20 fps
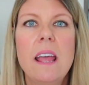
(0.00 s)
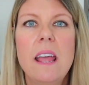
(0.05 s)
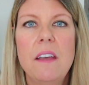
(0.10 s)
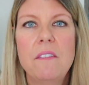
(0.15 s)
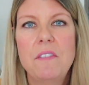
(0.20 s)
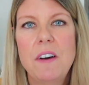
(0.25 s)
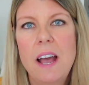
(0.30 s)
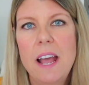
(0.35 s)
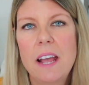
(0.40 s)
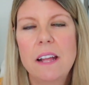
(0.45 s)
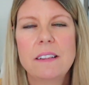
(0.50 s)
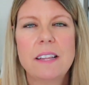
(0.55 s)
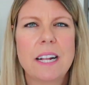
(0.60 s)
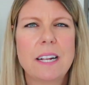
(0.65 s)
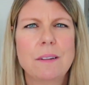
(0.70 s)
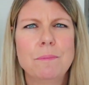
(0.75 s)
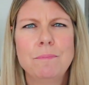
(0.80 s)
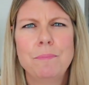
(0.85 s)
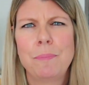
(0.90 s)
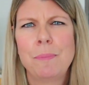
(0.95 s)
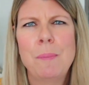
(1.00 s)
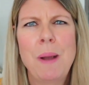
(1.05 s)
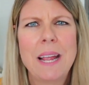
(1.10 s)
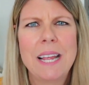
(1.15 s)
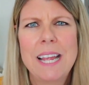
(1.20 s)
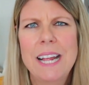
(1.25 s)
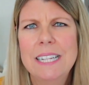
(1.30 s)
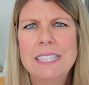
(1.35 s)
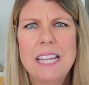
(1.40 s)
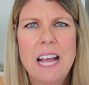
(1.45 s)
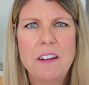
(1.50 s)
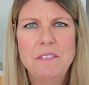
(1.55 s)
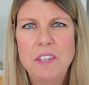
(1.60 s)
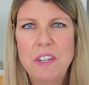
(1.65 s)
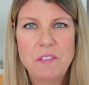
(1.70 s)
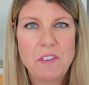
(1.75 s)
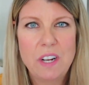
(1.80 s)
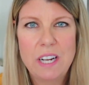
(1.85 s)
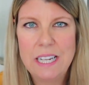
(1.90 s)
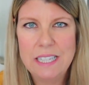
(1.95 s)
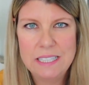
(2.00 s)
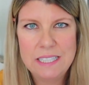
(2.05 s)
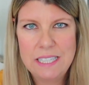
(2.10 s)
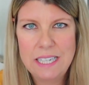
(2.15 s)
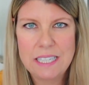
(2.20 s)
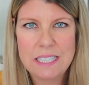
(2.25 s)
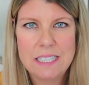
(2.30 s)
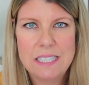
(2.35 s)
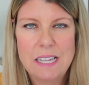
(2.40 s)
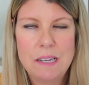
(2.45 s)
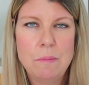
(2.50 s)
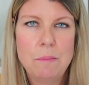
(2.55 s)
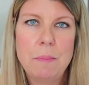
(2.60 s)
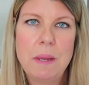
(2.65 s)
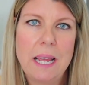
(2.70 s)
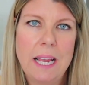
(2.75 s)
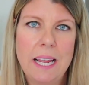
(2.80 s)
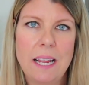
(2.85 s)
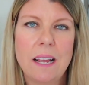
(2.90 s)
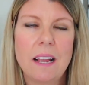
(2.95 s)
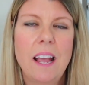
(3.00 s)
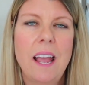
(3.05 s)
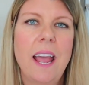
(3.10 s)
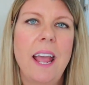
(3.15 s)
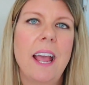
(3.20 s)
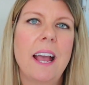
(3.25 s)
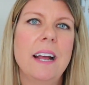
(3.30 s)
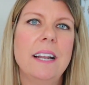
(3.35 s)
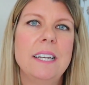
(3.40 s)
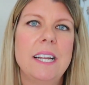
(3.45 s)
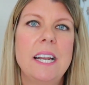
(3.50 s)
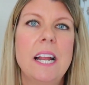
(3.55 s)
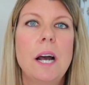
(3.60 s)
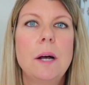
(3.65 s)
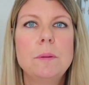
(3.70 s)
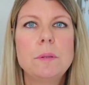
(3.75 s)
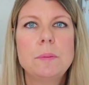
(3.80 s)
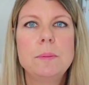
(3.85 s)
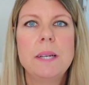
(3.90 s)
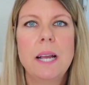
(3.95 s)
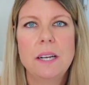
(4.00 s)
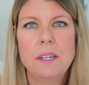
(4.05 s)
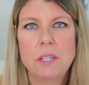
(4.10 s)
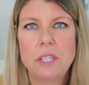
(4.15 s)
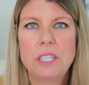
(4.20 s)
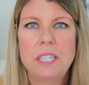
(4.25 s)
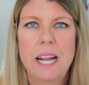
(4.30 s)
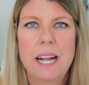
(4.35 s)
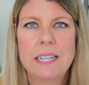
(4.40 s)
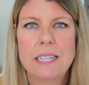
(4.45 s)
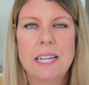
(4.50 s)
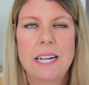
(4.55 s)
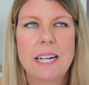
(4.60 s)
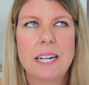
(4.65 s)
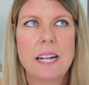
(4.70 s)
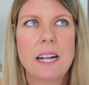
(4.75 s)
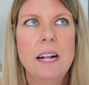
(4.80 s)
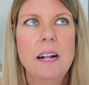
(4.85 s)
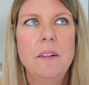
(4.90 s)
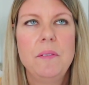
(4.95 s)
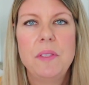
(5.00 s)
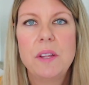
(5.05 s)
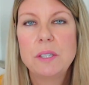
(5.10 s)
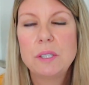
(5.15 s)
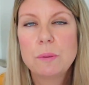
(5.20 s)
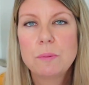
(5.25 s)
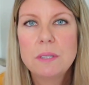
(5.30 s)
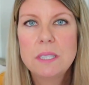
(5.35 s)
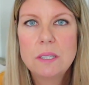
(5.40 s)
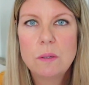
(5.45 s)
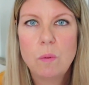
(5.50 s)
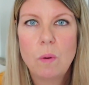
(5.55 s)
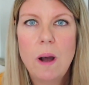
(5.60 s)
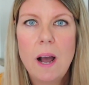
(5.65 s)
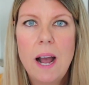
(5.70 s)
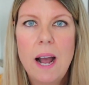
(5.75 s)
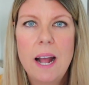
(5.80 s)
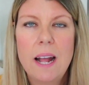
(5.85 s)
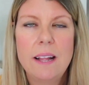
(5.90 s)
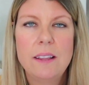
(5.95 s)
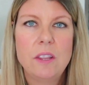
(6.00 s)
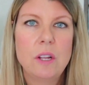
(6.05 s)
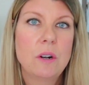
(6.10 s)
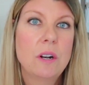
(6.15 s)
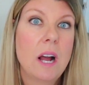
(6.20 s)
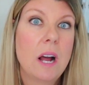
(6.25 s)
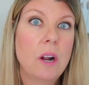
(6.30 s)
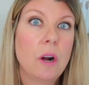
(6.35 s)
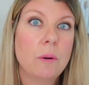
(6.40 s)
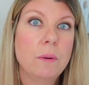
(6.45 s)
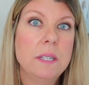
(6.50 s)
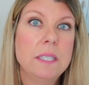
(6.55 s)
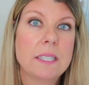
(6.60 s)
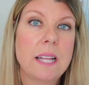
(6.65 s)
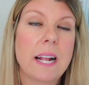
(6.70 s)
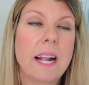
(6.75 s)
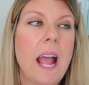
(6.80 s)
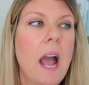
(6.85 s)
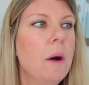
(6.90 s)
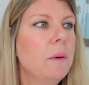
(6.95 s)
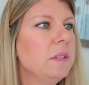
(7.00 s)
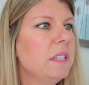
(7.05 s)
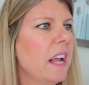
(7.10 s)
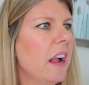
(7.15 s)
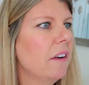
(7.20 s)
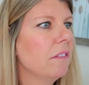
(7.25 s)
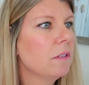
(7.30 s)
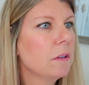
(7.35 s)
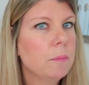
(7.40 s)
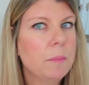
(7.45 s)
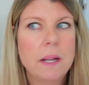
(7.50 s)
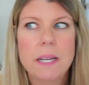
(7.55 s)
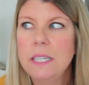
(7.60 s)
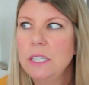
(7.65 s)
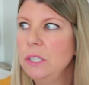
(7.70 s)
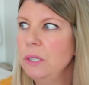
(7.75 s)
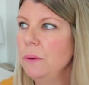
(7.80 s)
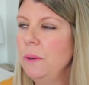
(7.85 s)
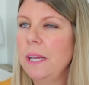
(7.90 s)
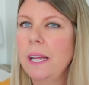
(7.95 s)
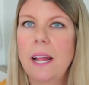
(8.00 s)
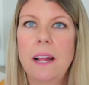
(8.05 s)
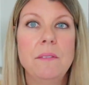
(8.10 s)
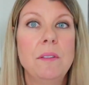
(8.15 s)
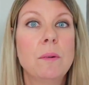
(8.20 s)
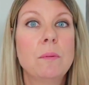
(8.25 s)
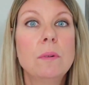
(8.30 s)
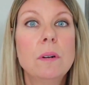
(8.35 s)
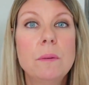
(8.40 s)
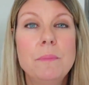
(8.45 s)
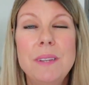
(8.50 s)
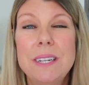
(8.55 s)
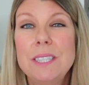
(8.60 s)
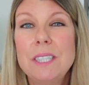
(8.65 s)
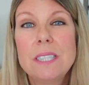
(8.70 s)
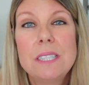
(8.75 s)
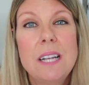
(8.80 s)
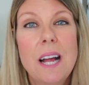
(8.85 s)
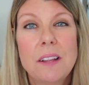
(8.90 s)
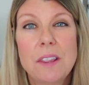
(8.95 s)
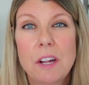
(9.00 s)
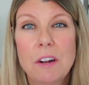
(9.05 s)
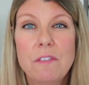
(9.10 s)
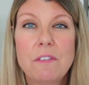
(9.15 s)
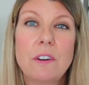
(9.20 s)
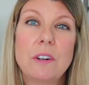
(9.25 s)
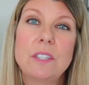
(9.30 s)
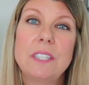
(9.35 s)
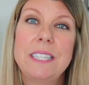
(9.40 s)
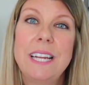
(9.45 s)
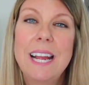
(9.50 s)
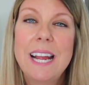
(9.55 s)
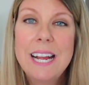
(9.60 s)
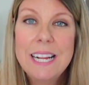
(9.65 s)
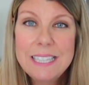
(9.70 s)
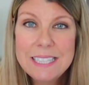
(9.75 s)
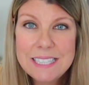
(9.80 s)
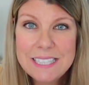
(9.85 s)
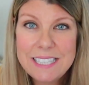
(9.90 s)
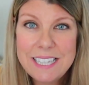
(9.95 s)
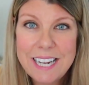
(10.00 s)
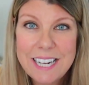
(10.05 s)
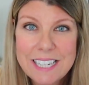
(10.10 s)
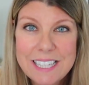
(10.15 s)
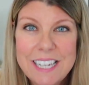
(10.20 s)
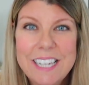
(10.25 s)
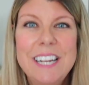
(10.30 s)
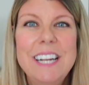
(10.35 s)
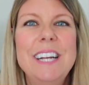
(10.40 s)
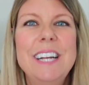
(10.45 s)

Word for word: if my kids have different instincts than me, and it helps me understand, like, there's a reason why they're not always like, how is everybody doing in the room? That's just not their first instinct.